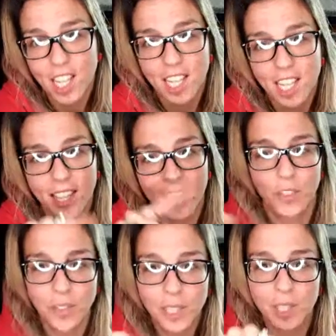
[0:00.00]
that you
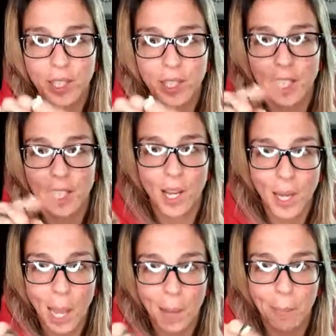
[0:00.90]
feel keeps on
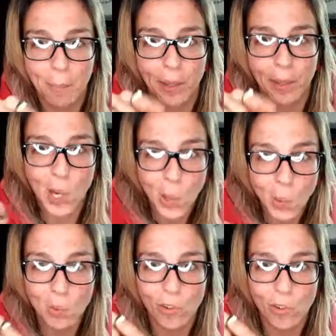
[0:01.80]
happening
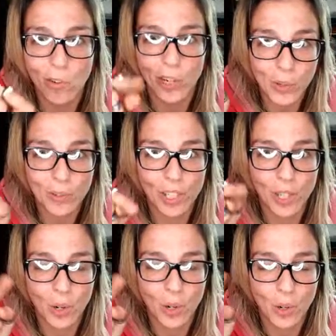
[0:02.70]
over and over and
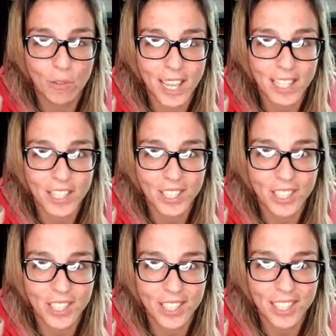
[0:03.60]
over again in your
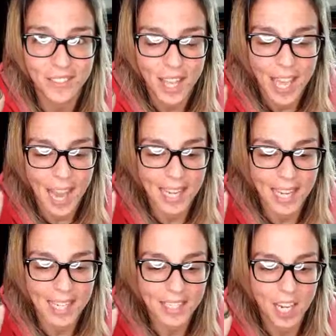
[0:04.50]
life. And it's
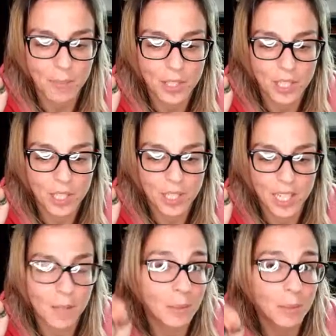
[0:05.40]
time to like
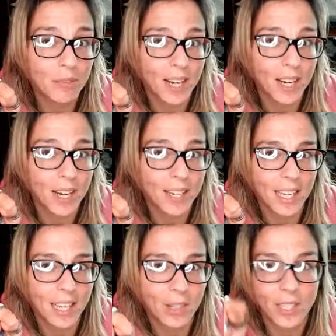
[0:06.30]
maybe write it
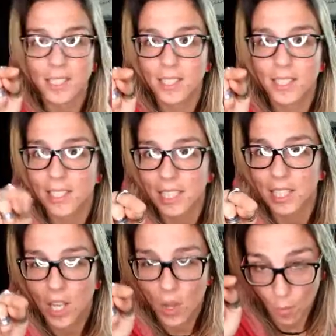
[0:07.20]
down and see
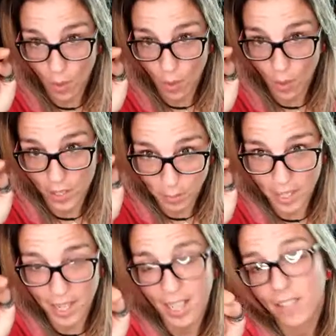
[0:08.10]
what you can pick
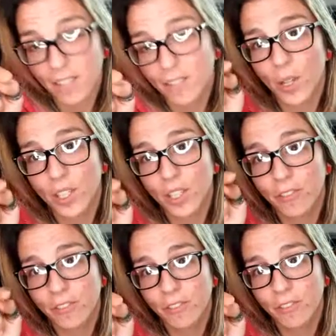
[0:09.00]
out of it, what you can
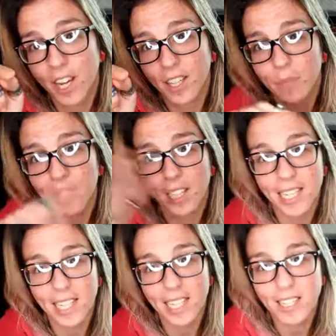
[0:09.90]
find from your
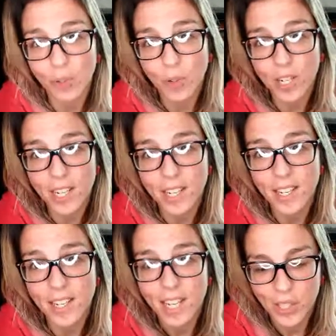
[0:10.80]
lessons for it,
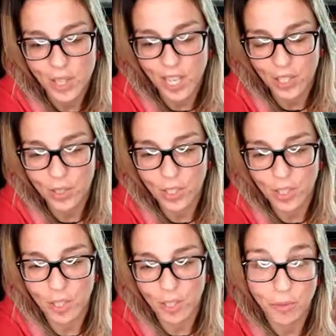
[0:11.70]
so that you can
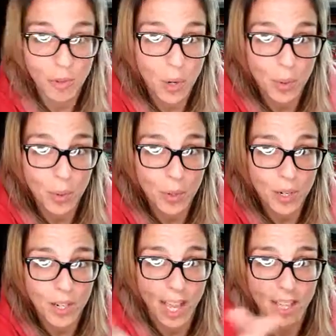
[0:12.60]
move forward
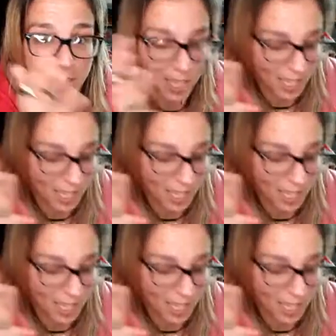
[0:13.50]
and make it